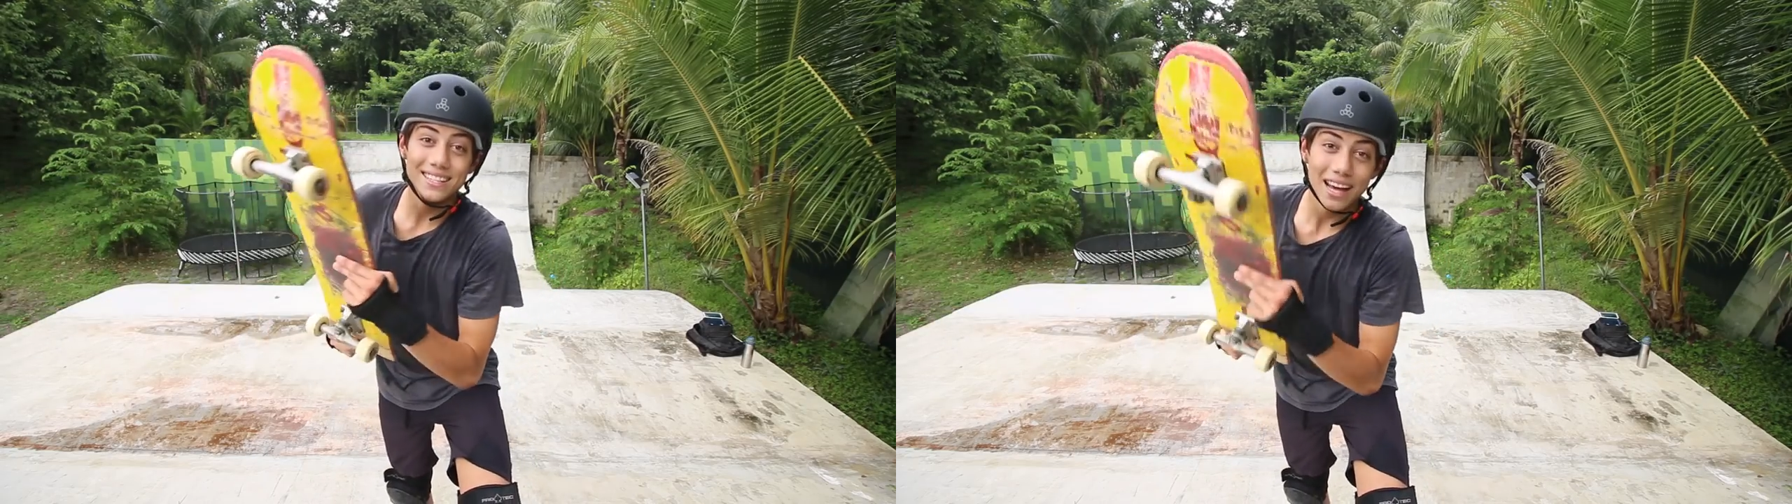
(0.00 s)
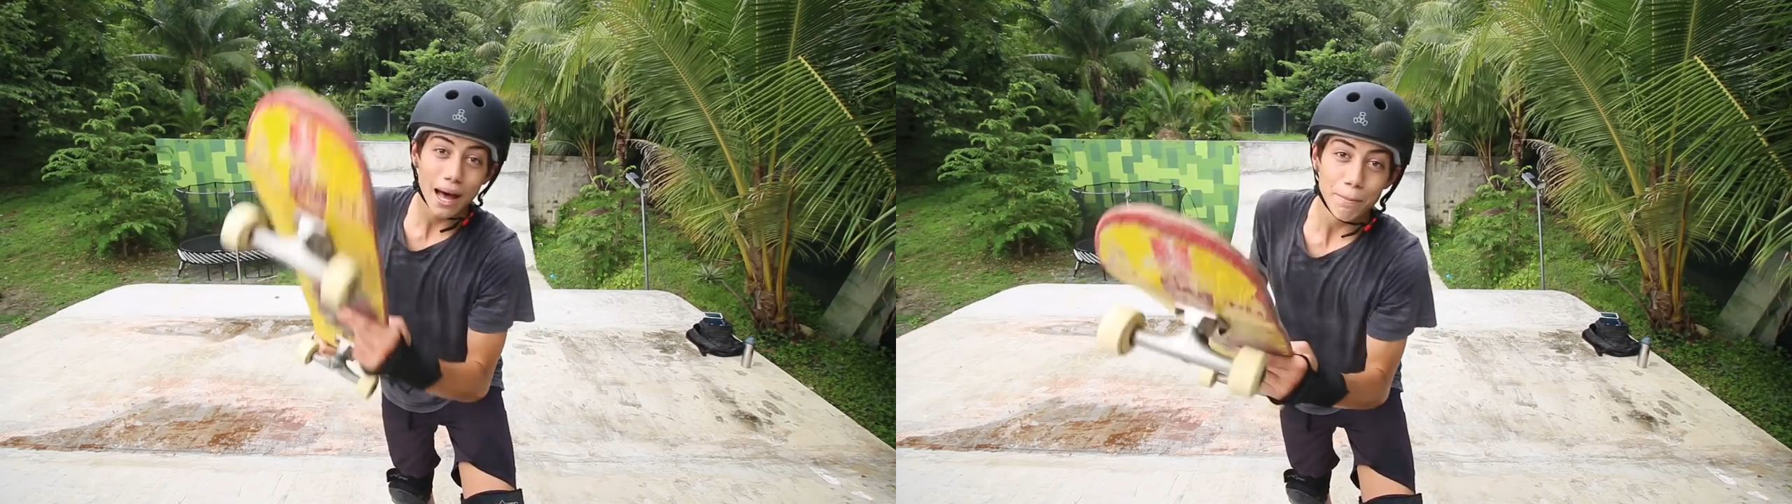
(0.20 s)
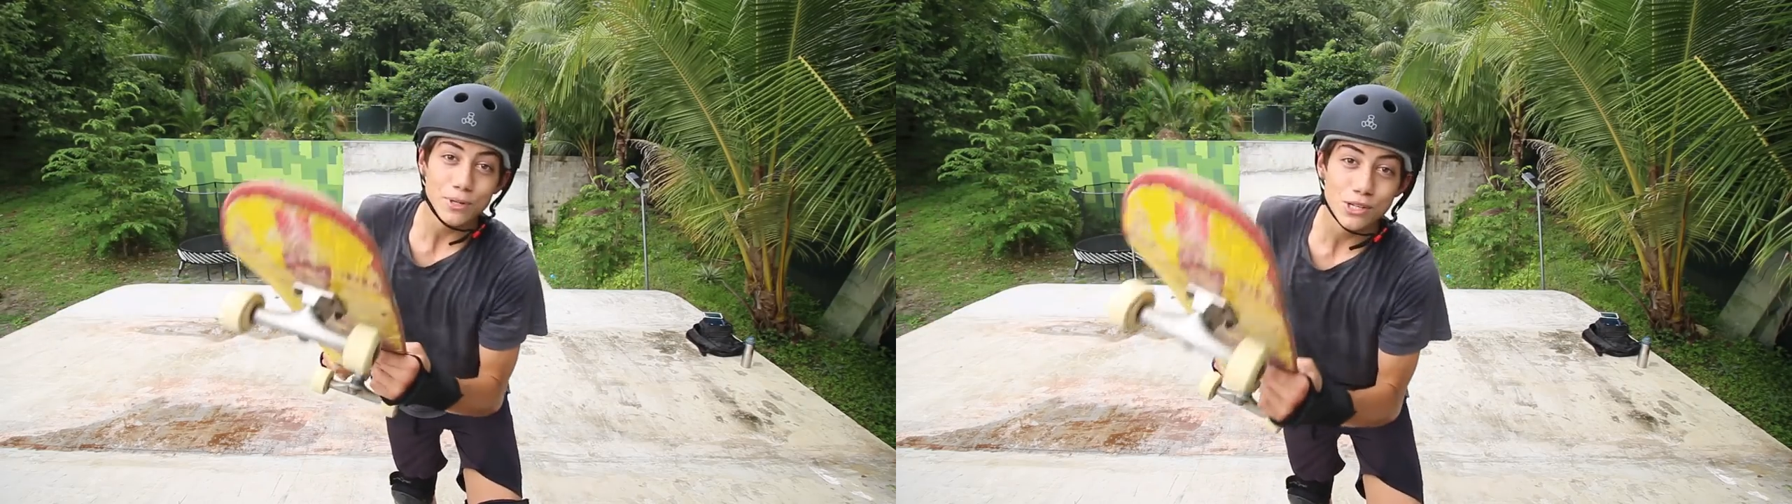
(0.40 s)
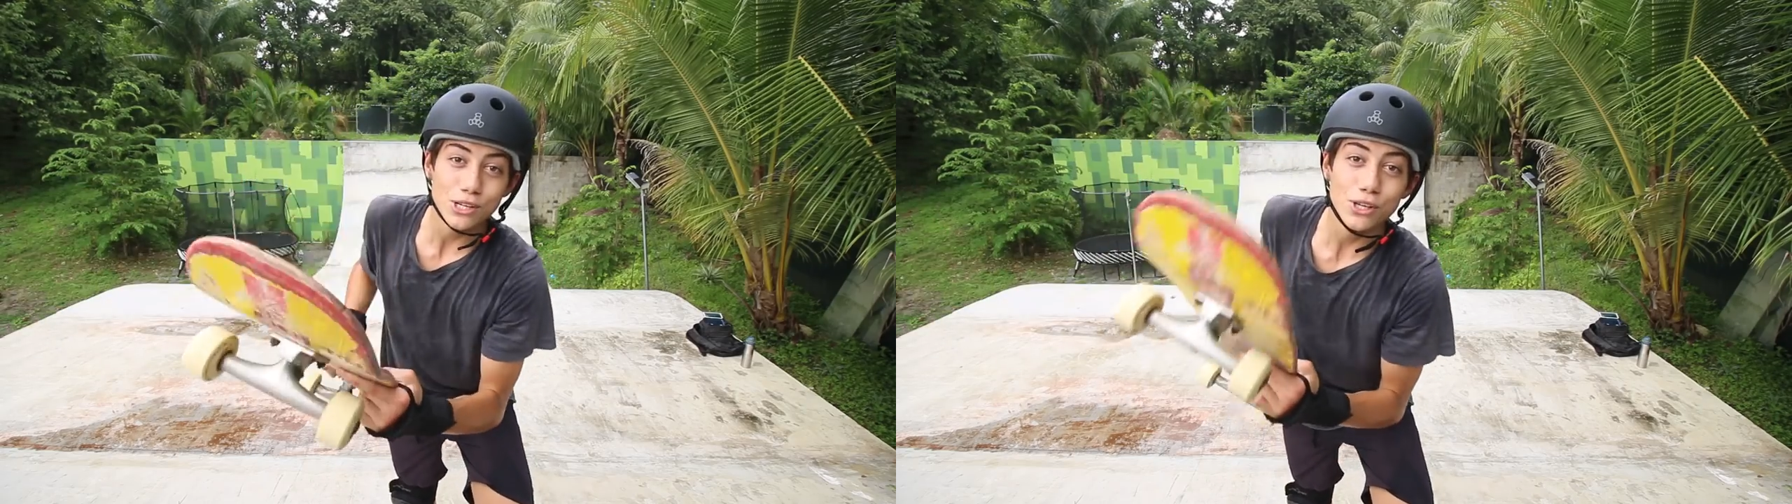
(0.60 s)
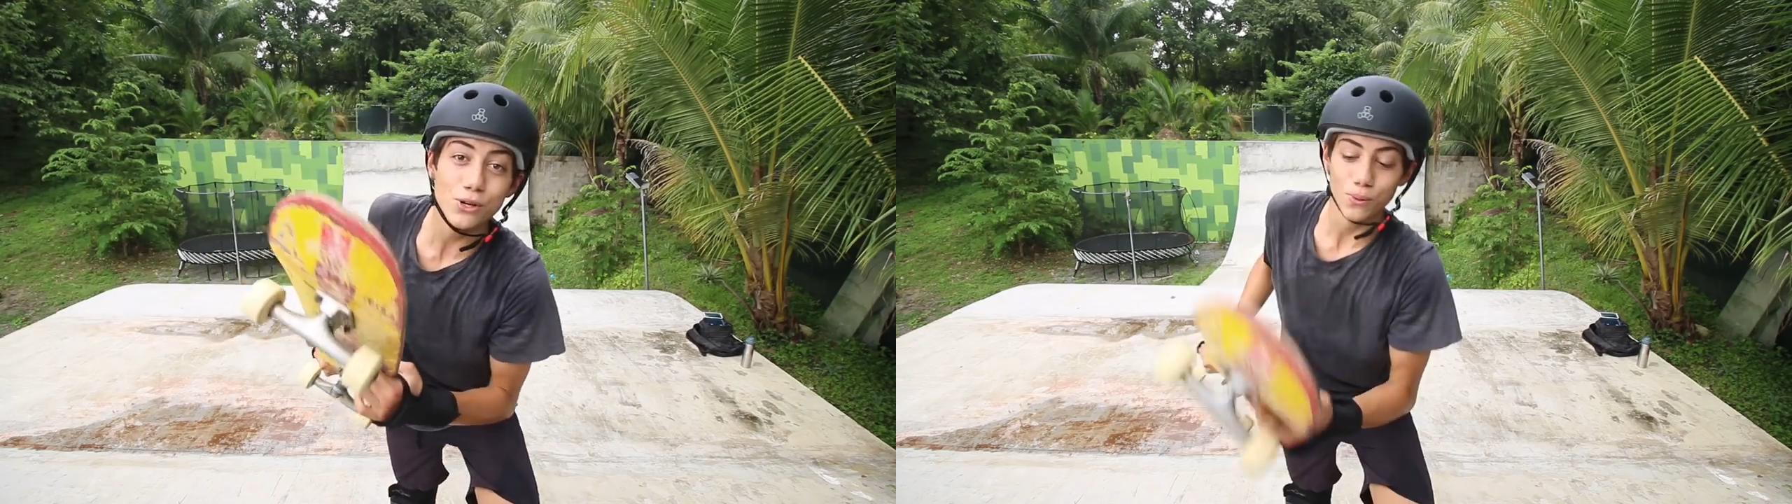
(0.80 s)
is up to
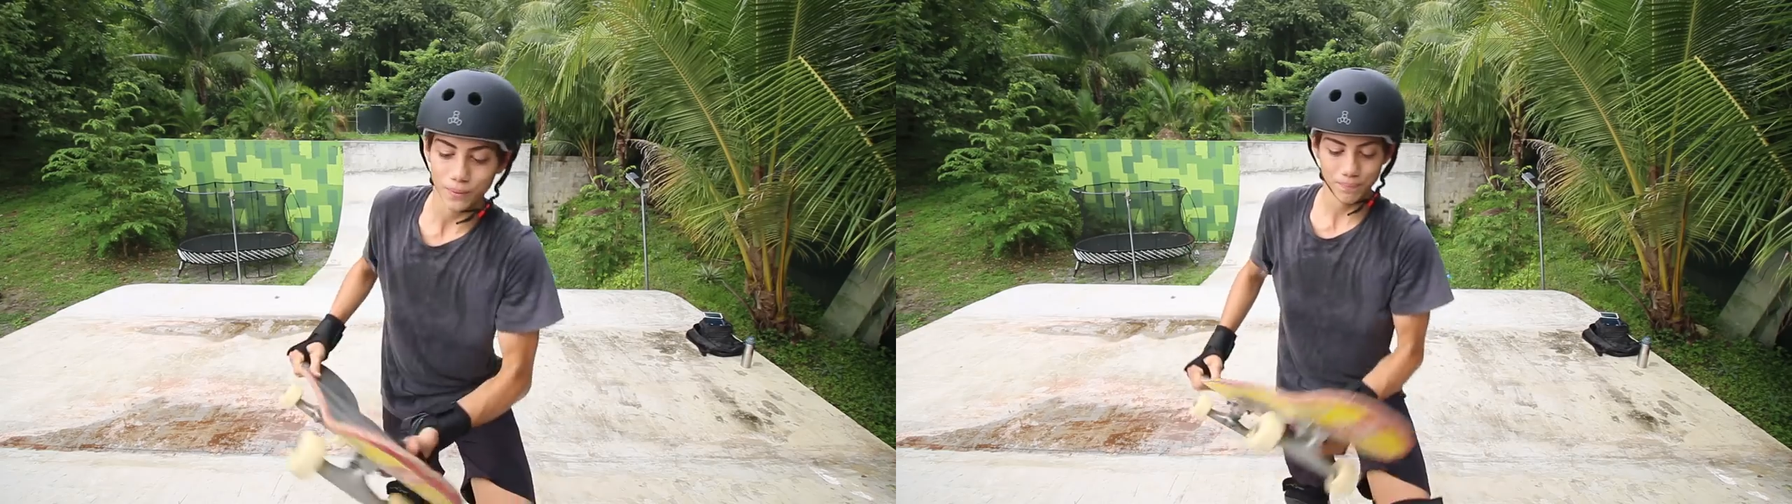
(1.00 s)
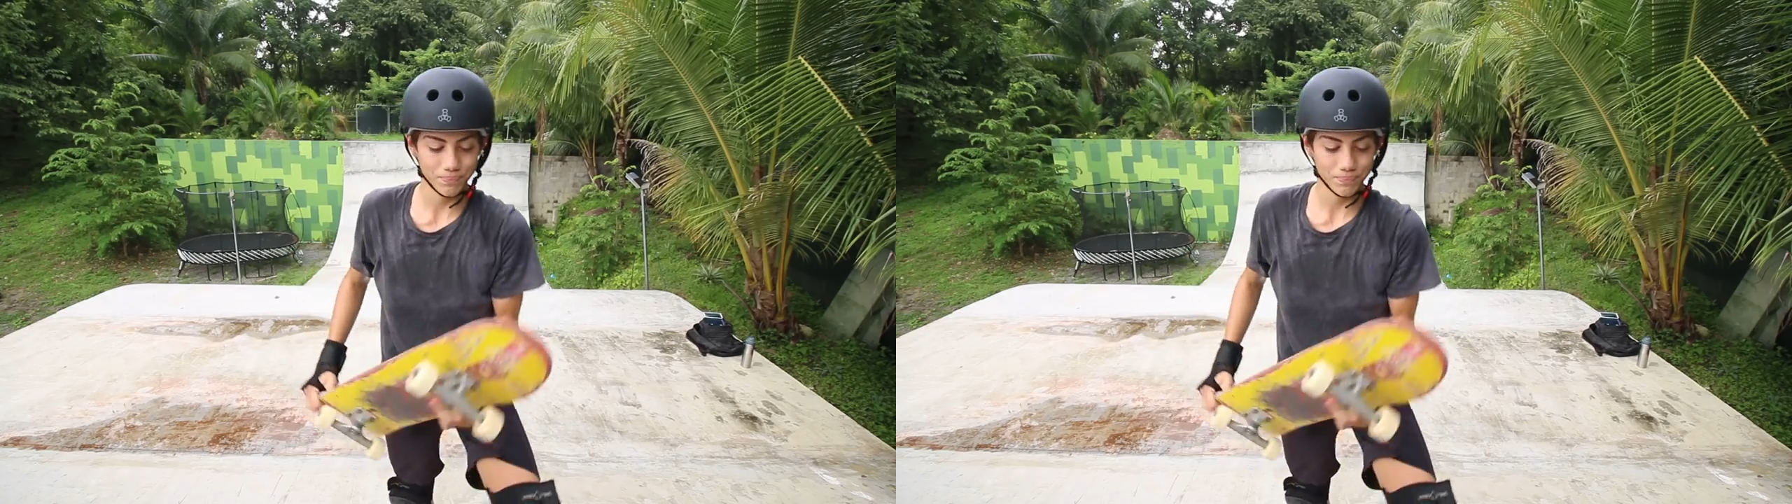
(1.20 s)
you.